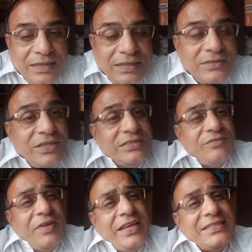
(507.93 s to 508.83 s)
So it's
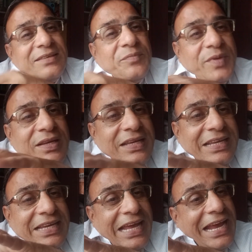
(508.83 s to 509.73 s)
very simple
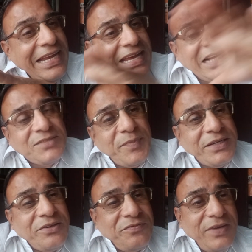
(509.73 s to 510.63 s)
in any
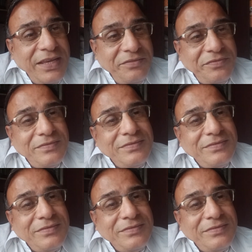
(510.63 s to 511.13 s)
aspect of life.